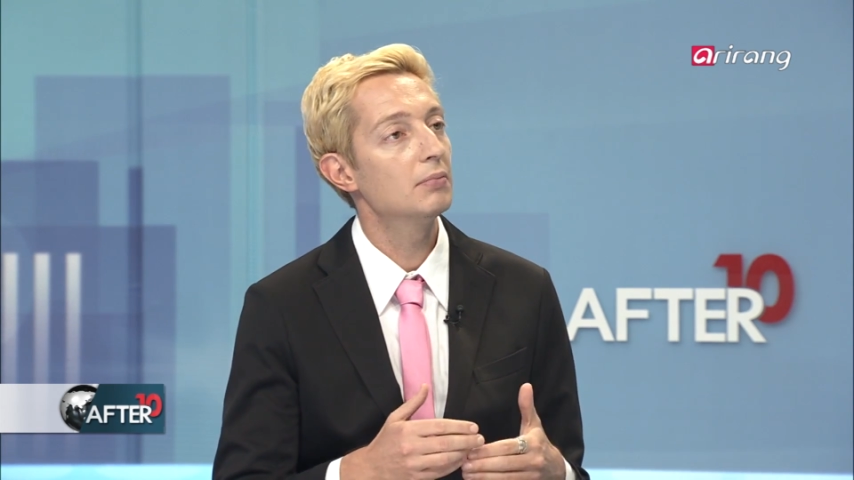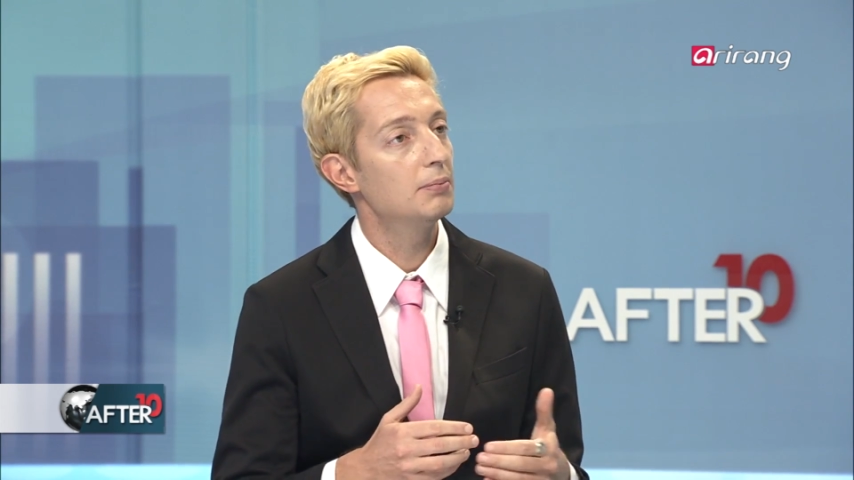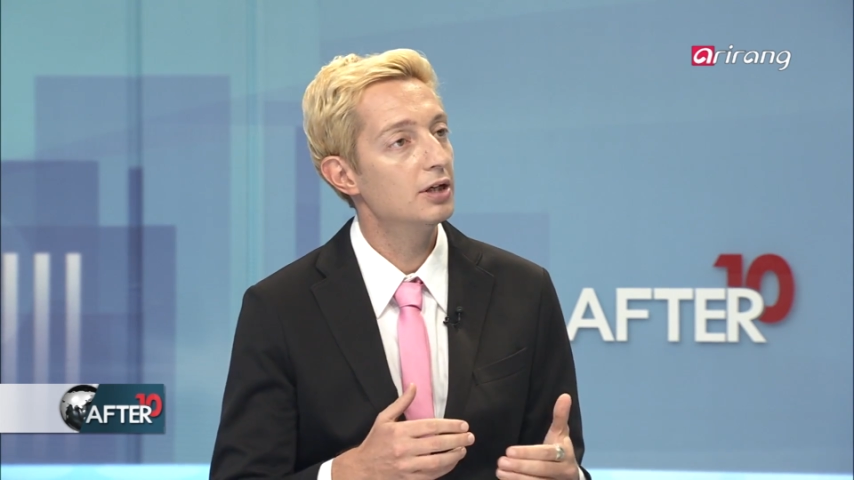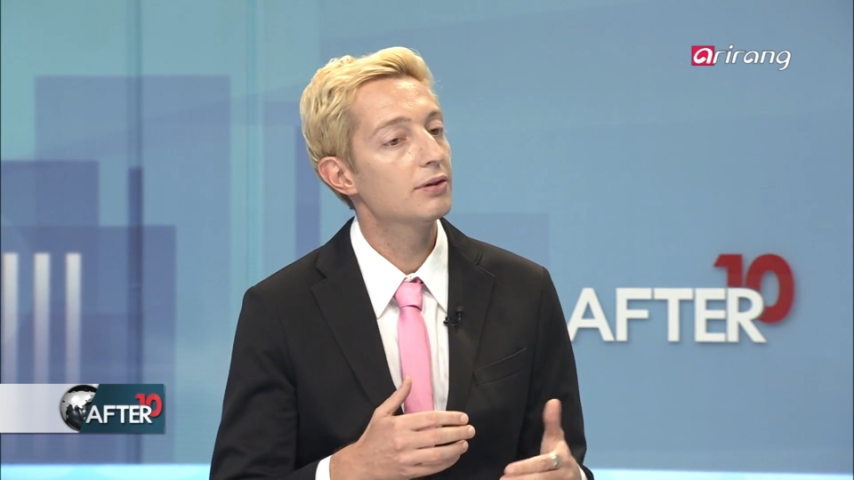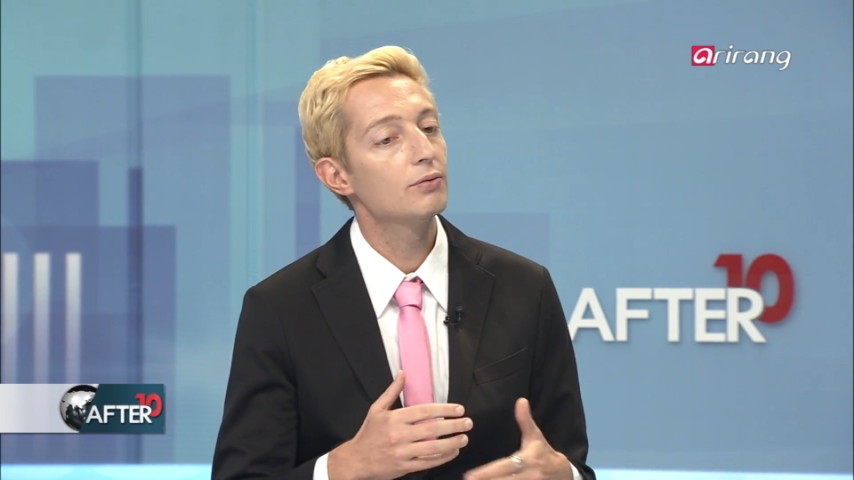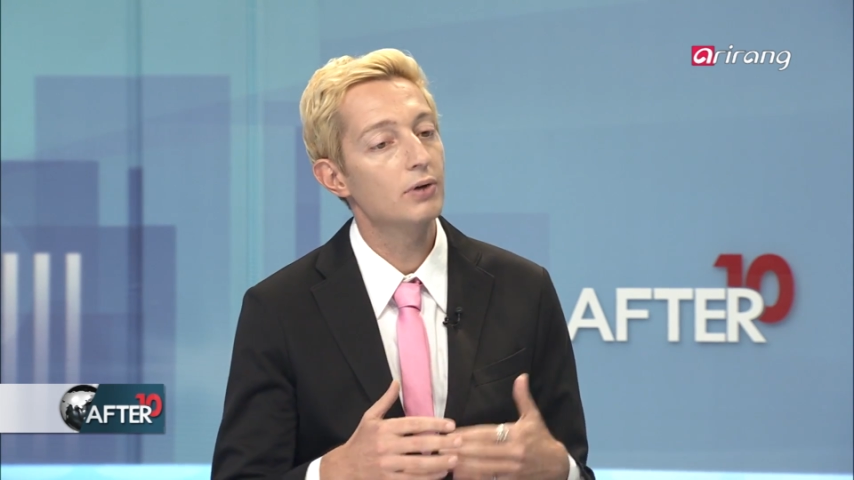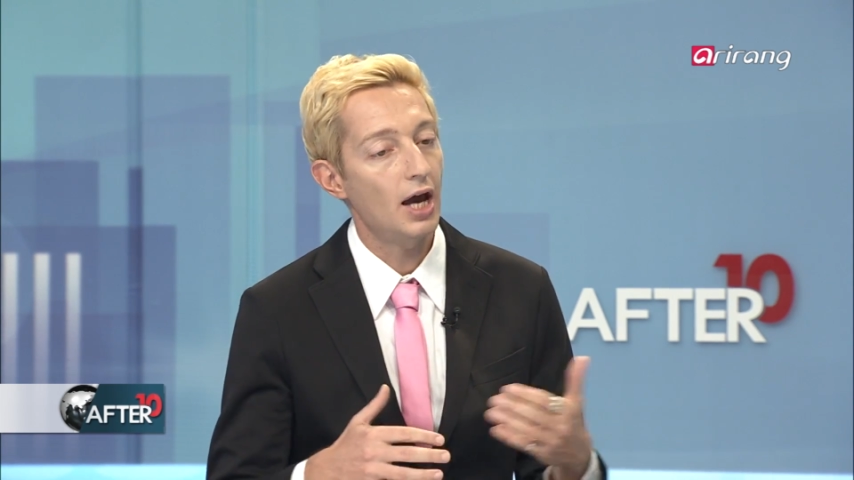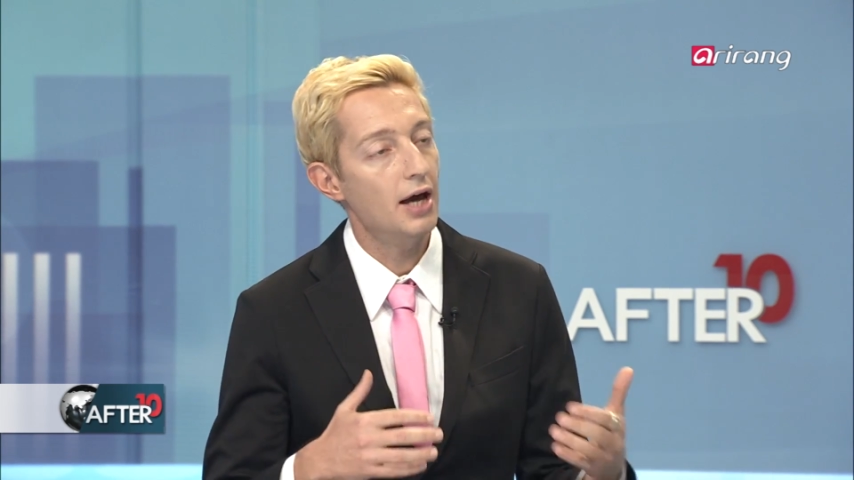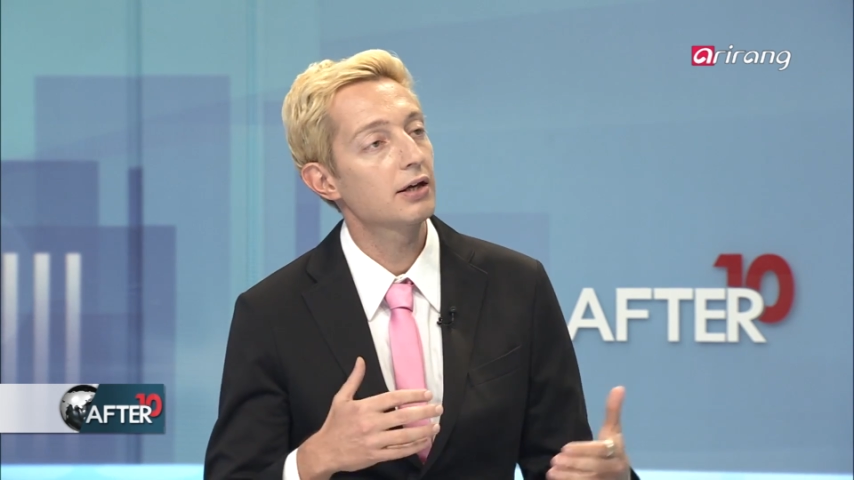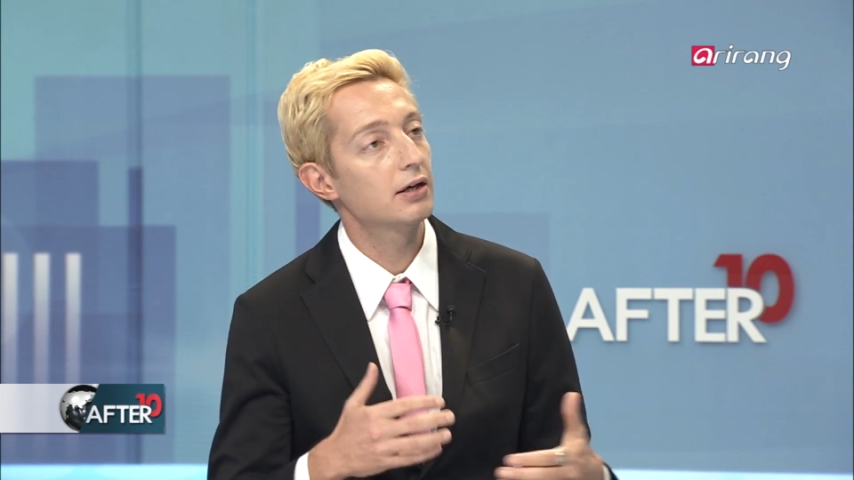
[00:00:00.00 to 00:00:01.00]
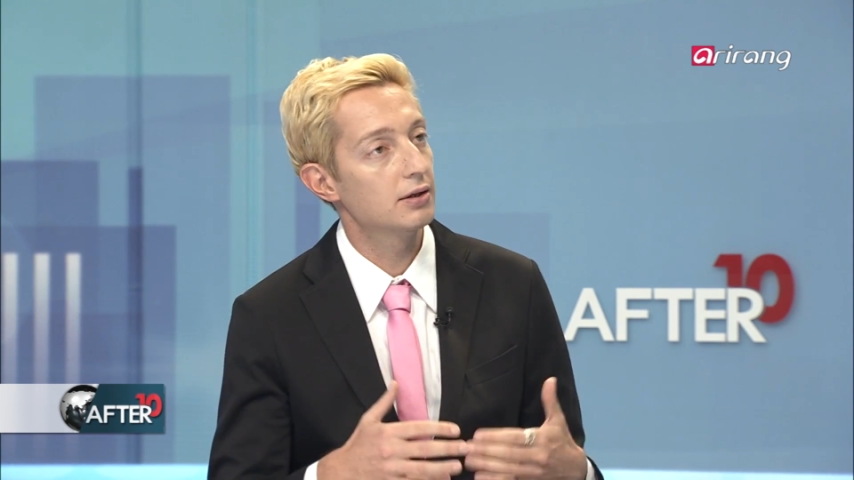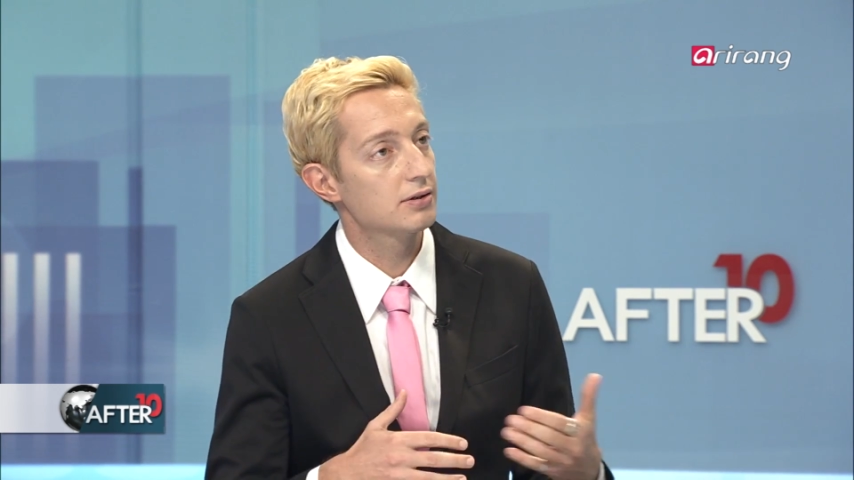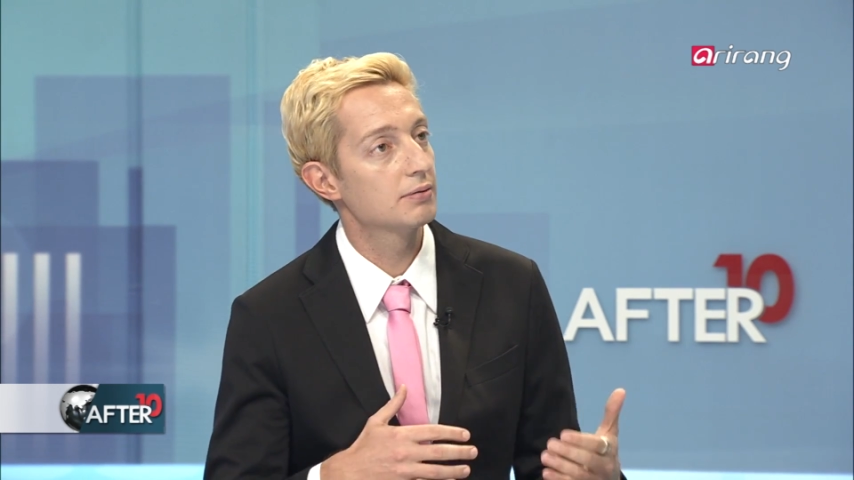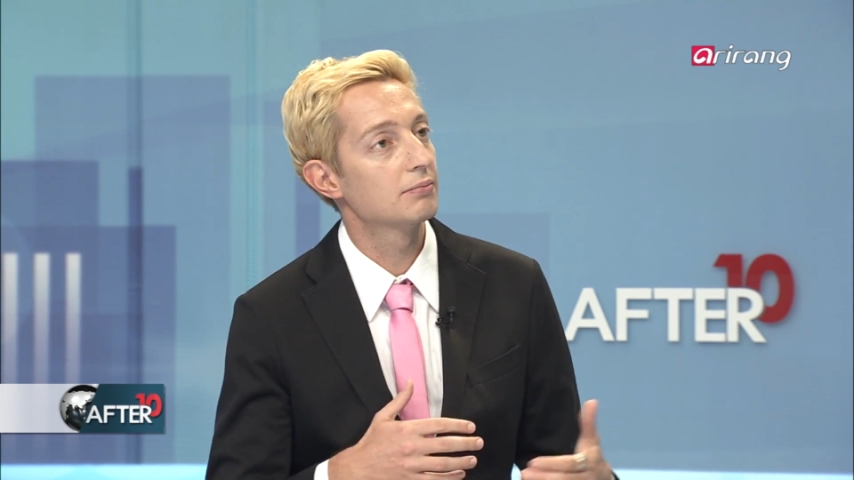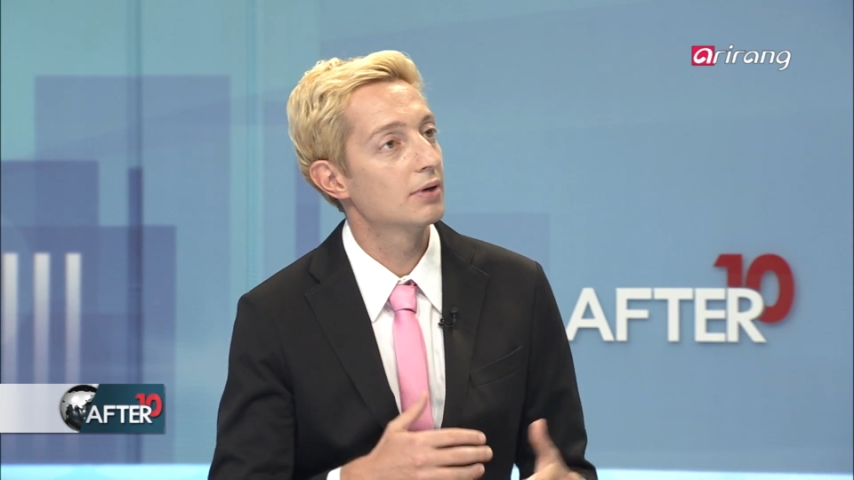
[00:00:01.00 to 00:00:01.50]
maybe through
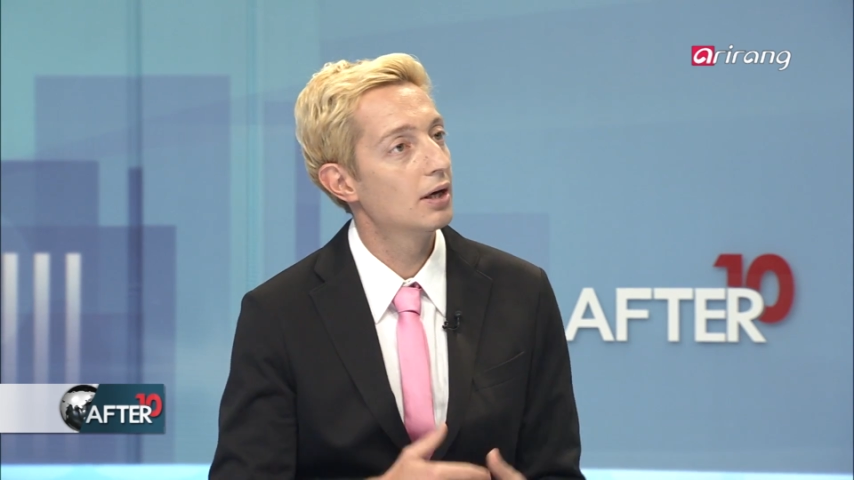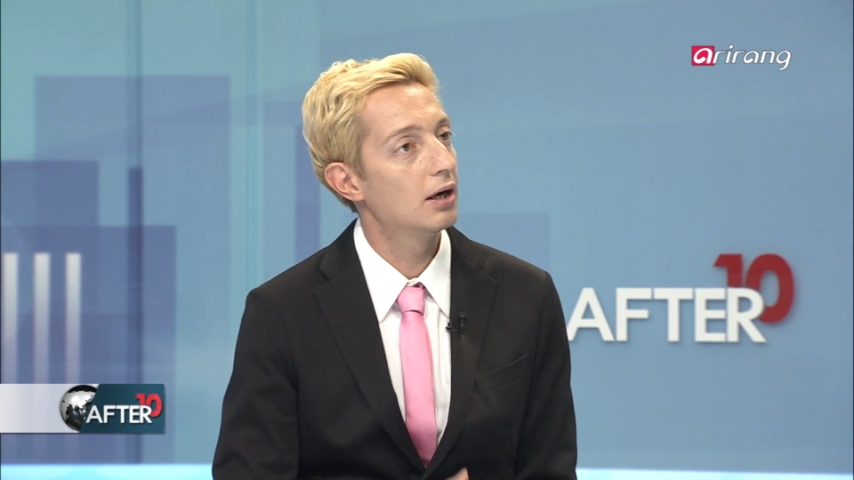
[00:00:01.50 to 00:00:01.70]
catechism,